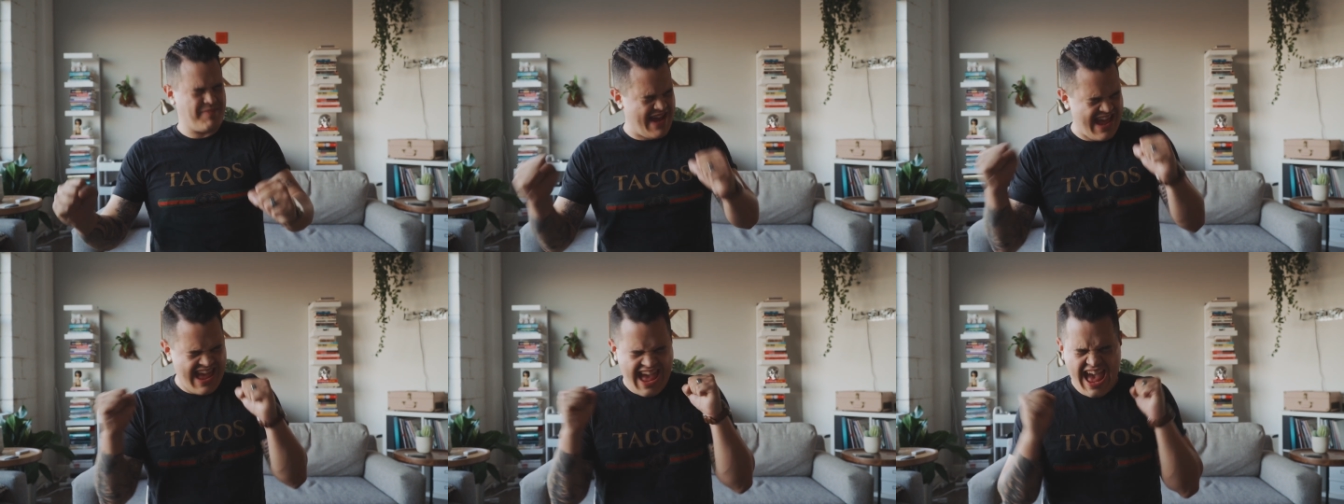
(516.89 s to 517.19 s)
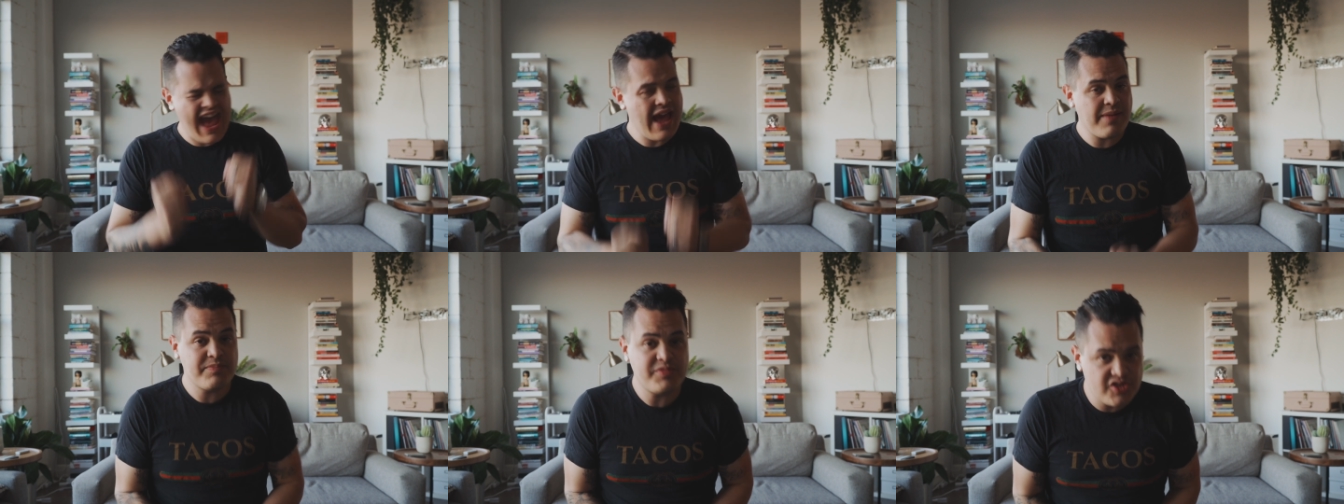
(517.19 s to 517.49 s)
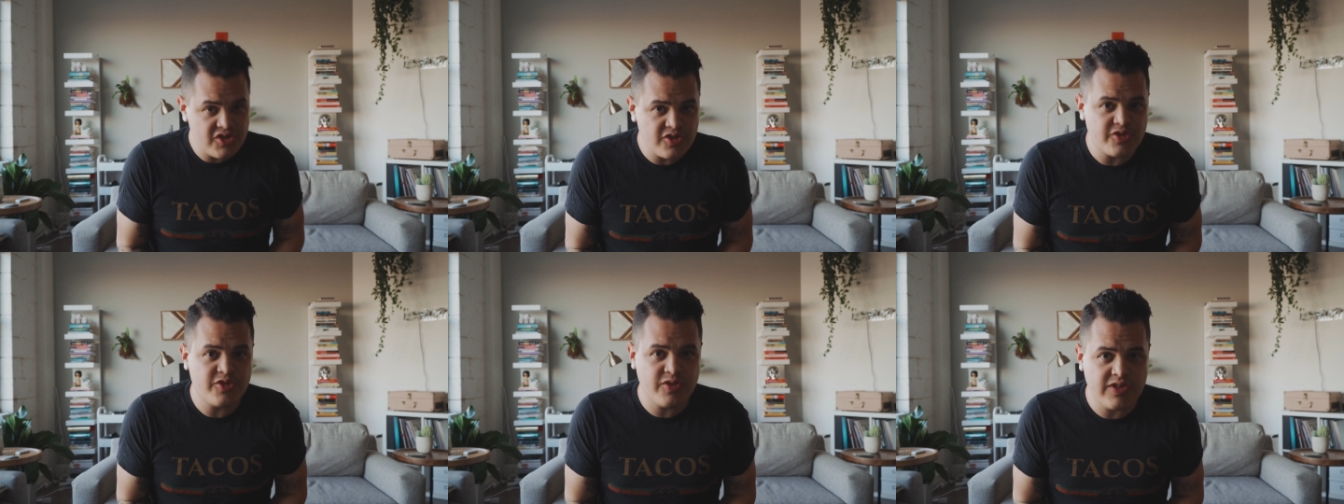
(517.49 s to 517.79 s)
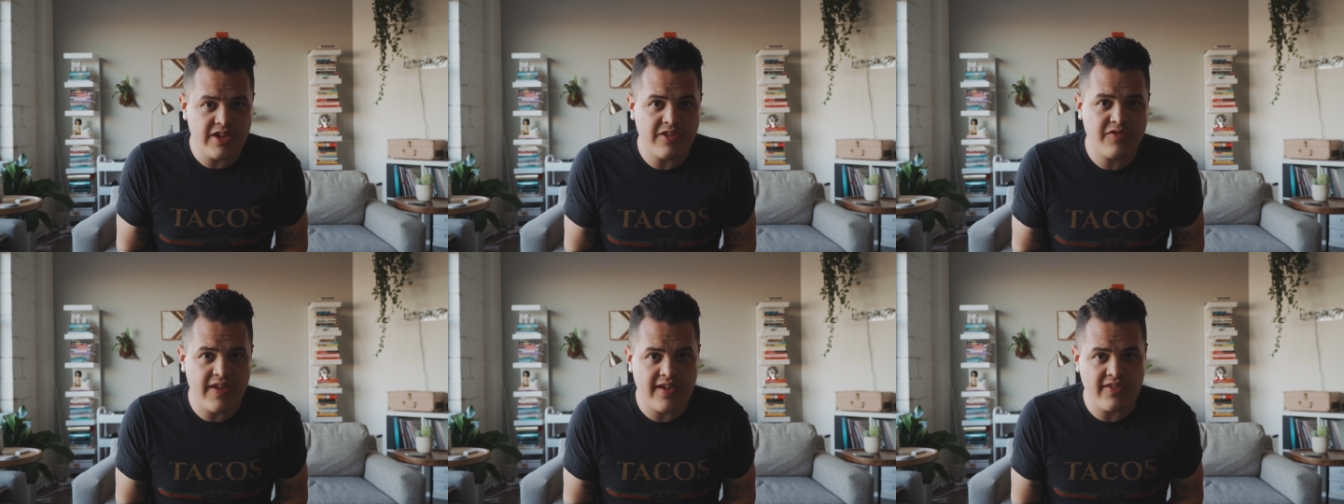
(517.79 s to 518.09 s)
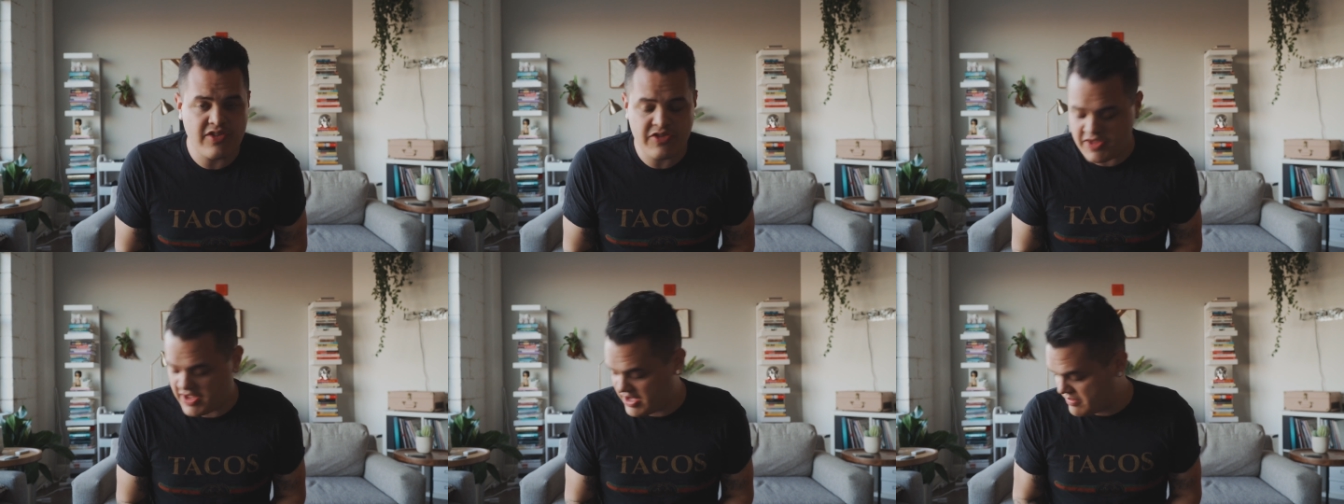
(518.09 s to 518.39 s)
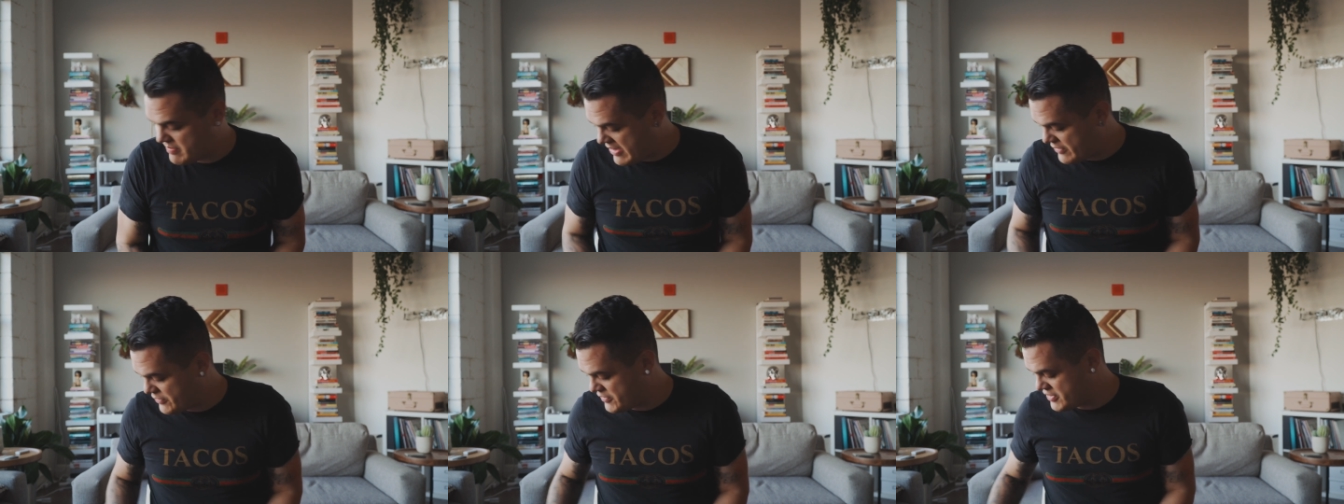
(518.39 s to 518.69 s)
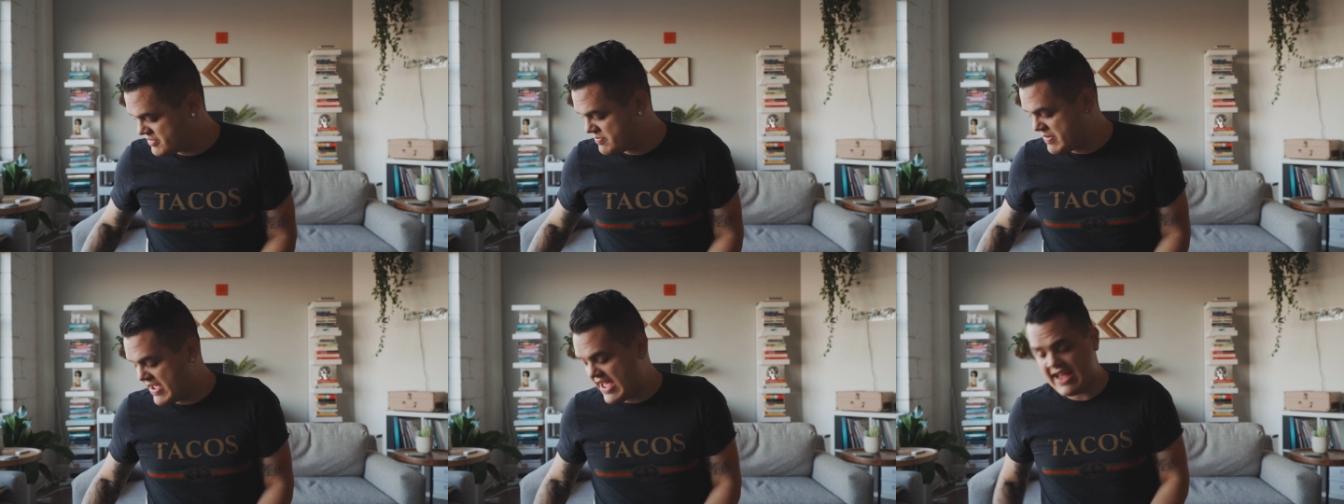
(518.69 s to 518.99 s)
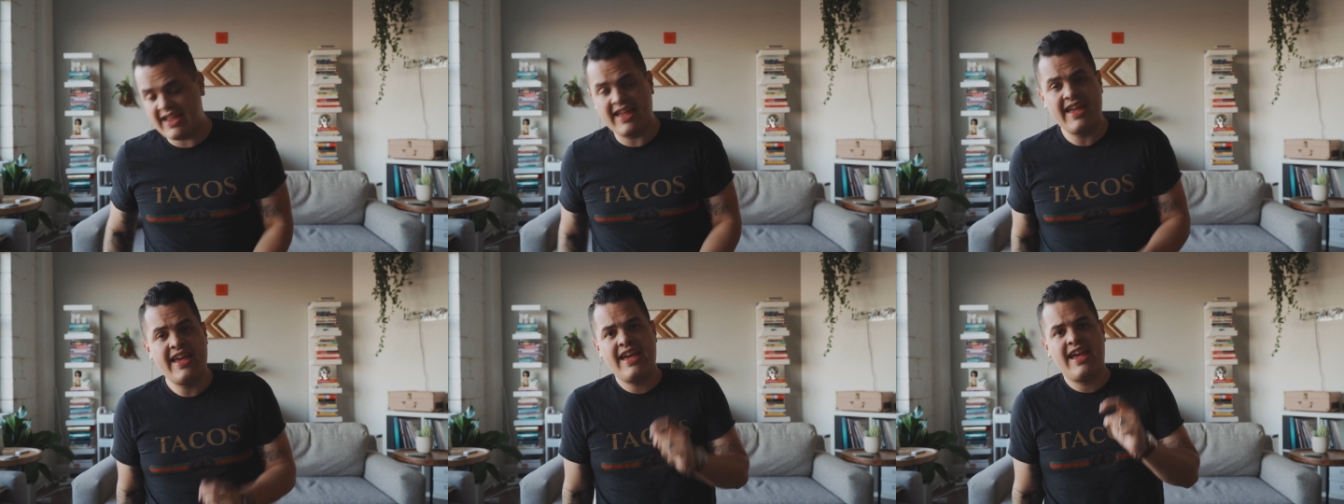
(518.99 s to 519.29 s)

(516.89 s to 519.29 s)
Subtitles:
my absolutely favorite thing about this bag,